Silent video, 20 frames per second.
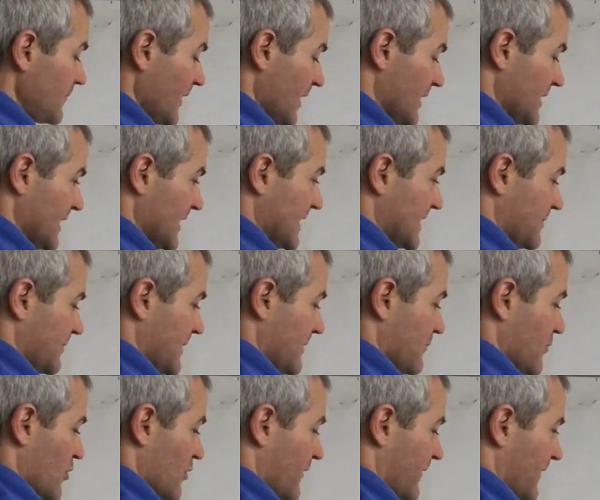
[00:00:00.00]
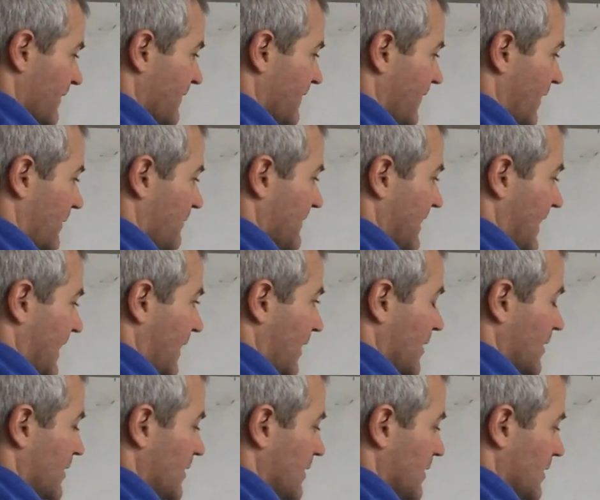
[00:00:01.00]
need to be moving from
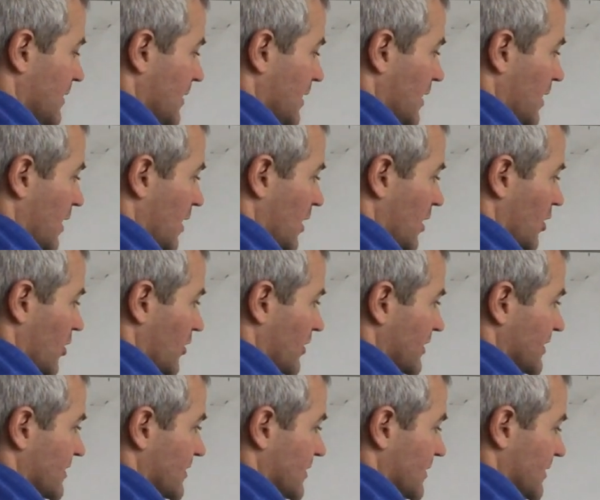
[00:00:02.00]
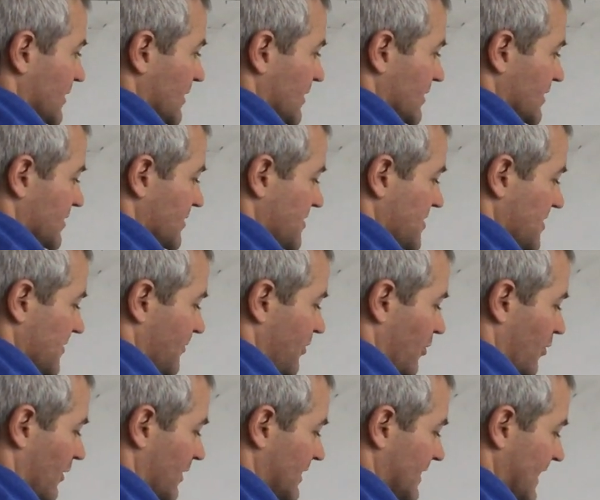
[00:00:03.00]
there, looking to
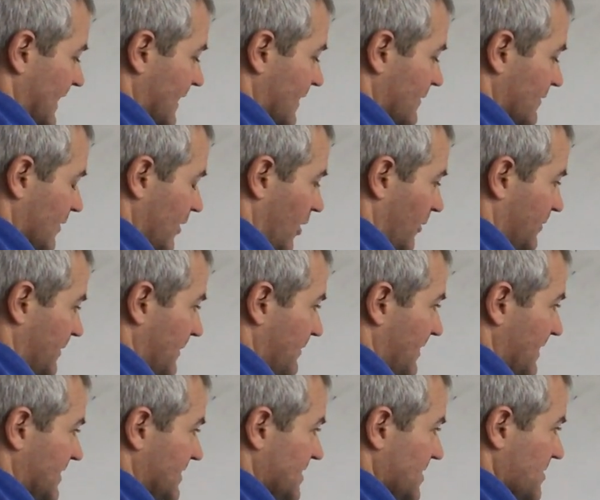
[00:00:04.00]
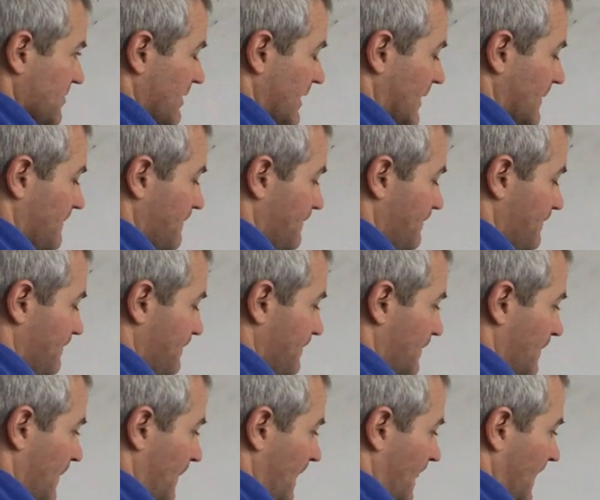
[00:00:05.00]
support then up the pitch as well,
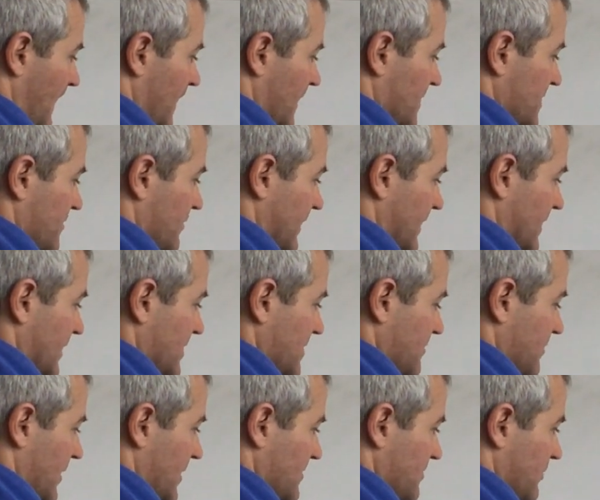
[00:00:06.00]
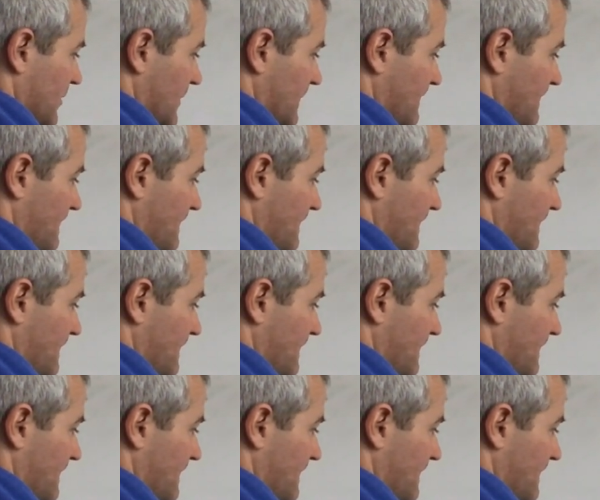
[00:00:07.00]
as quickly as possible.